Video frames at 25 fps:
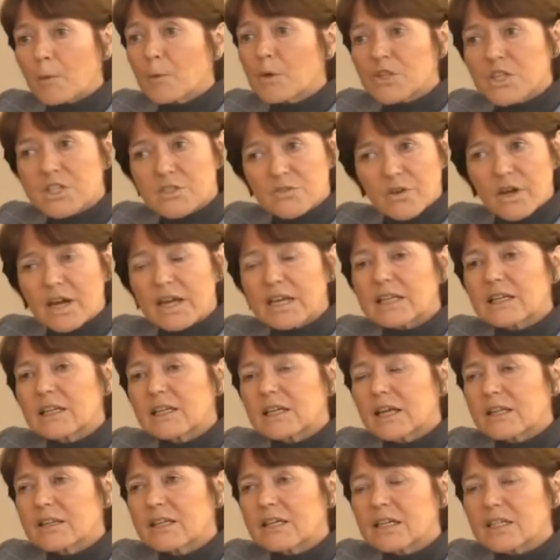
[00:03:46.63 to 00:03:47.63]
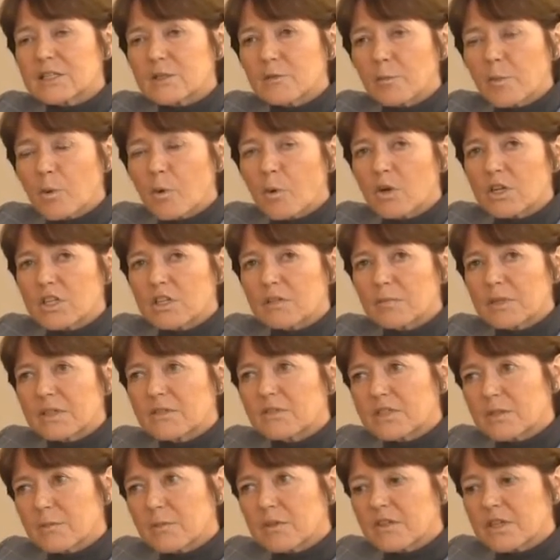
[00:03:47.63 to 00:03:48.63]
Which is vital, and I think it's important. I
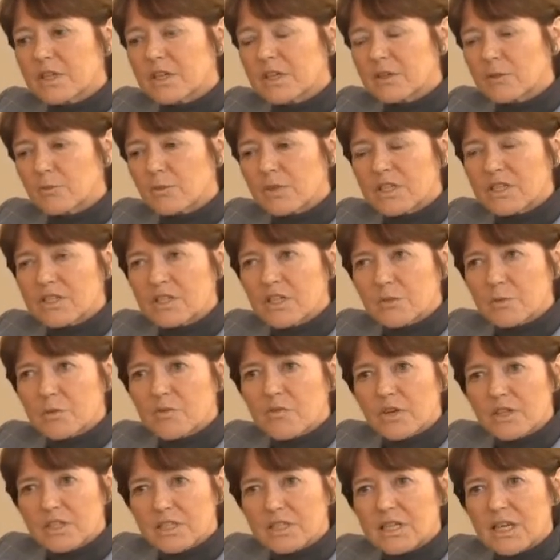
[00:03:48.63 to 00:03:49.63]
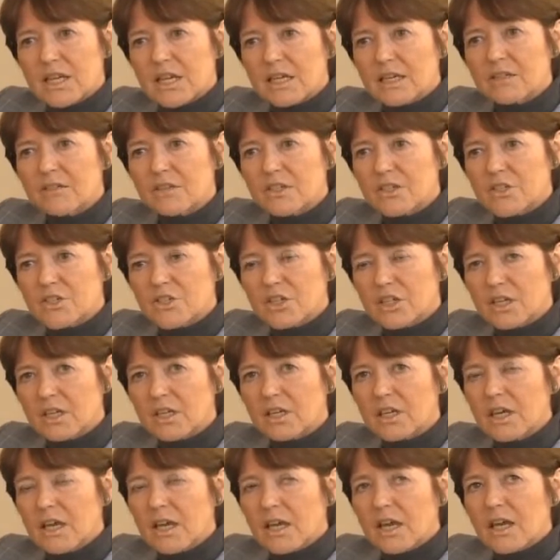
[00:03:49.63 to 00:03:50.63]
mean, some of the research we've undertaken this
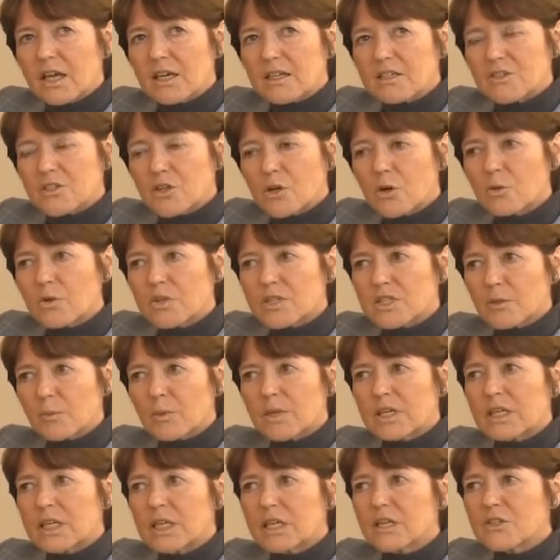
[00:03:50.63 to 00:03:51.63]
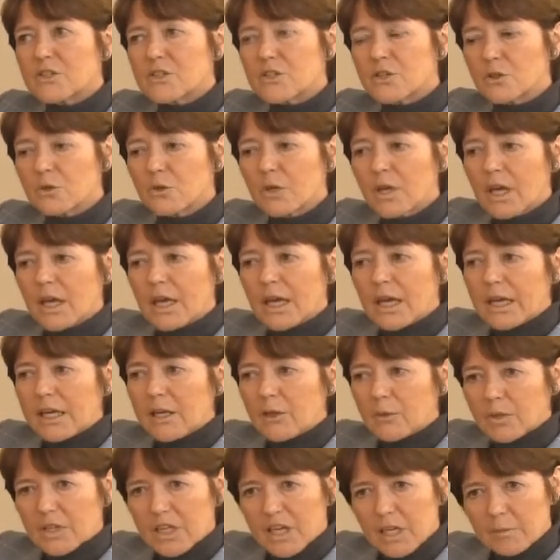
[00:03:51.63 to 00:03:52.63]
year has told us that we need to,
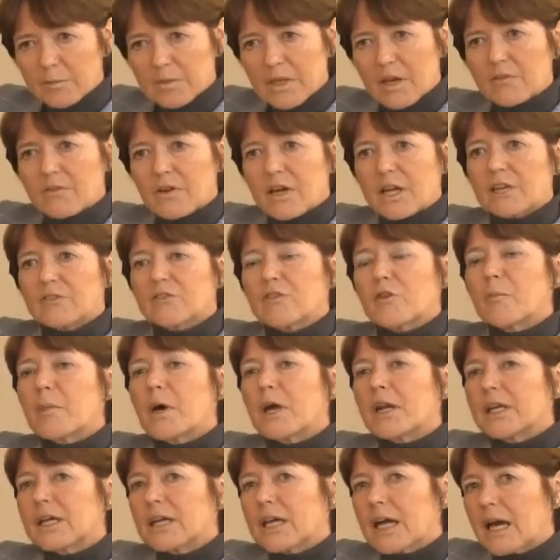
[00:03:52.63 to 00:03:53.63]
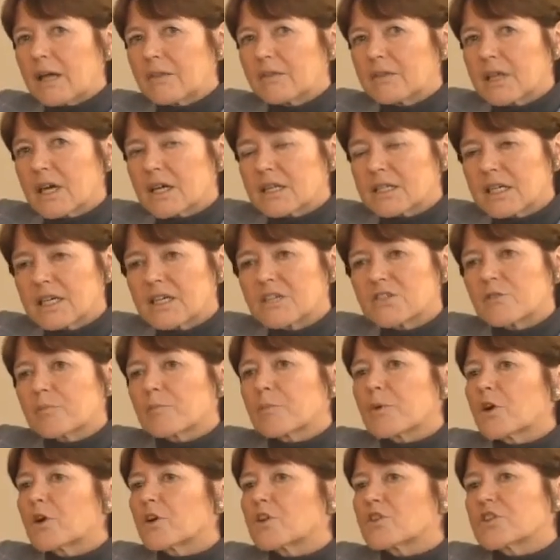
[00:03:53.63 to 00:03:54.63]
keep that value for money and that ease
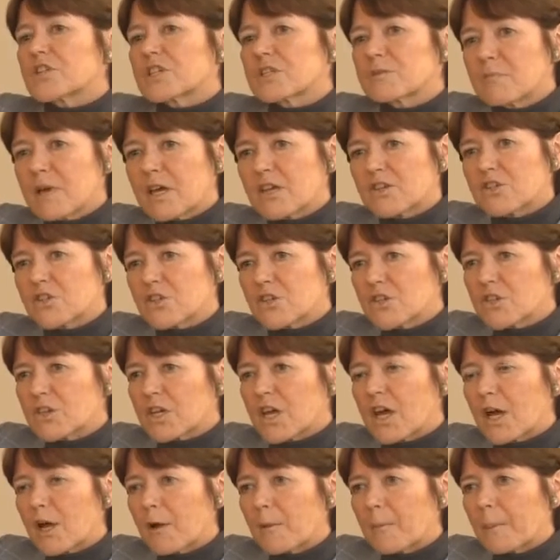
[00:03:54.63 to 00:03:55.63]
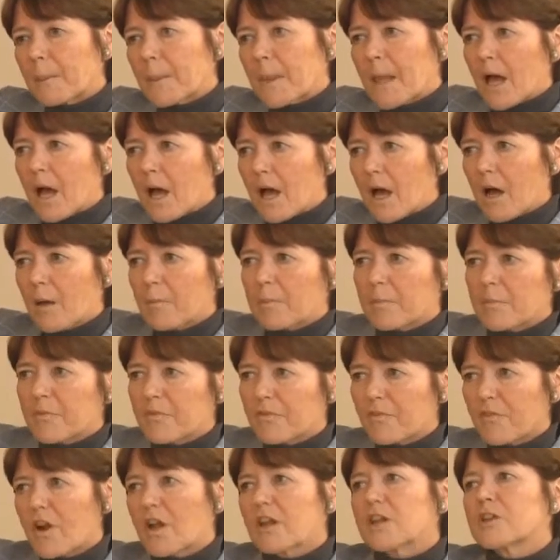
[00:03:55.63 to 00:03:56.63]
of purchase message up
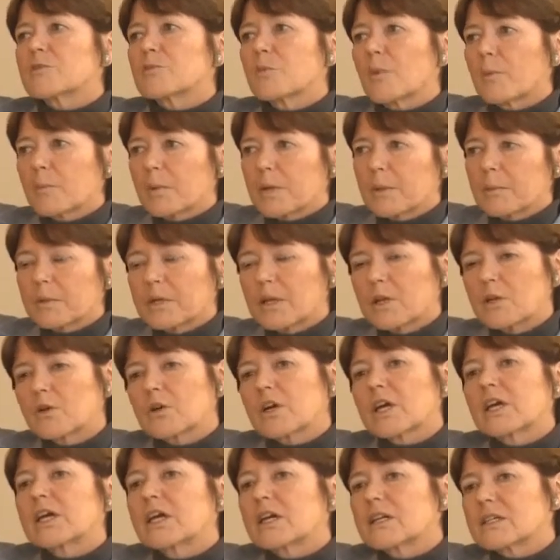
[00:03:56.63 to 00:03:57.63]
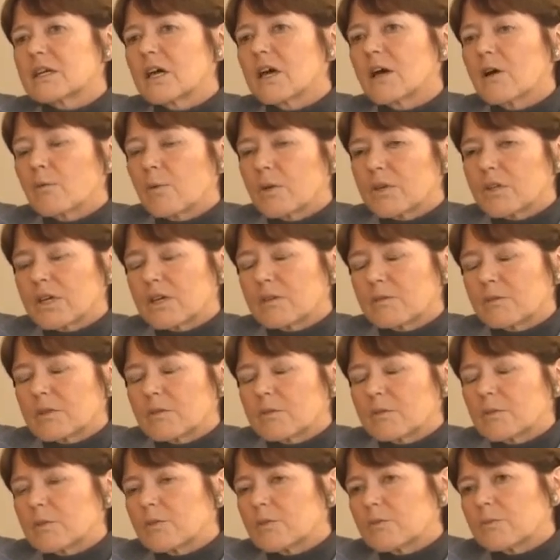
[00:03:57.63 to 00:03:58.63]
front when people are looking at
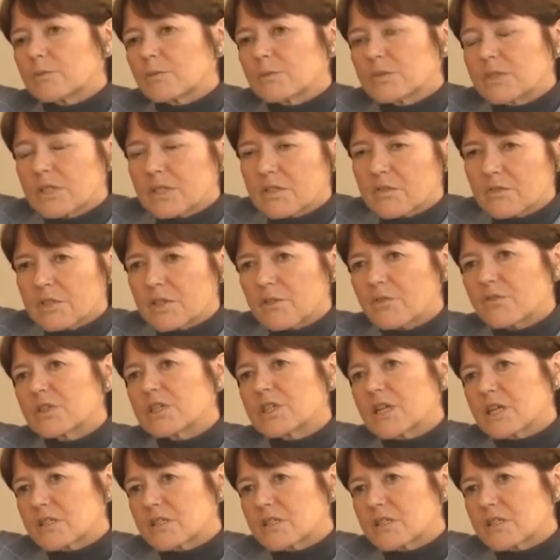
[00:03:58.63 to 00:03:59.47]
just different